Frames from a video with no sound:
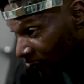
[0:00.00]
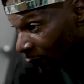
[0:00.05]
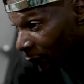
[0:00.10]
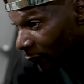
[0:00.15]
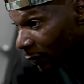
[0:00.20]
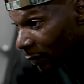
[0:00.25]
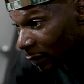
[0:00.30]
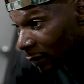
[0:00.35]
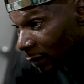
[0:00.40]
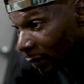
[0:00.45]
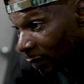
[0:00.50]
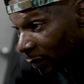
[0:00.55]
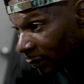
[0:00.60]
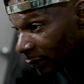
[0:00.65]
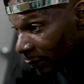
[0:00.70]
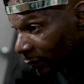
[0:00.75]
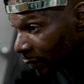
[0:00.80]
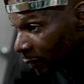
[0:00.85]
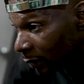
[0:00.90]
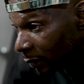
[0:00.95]
really, like,
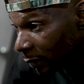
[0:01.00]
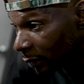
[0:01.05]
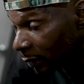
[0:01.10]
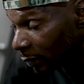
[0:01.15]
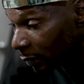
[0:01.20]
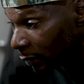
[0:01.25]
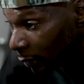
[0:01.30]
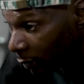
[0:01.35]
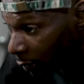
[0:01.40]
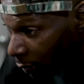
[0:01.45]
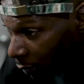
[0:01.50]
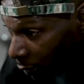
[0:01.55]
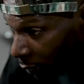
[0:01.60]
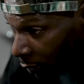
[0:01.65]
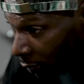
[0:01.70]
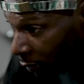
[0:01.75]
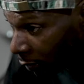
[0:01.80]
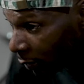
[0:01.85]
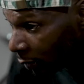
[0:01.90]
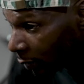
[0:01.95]

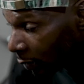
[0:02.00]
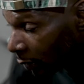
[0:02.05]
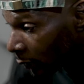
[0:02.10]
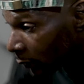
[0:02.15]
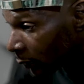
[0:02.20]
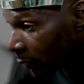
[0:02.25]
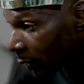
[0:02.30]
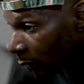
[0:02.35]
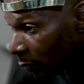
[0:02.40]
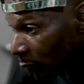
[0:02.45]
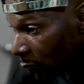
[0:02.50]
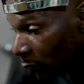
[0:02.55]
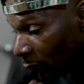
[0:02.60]
it's like through,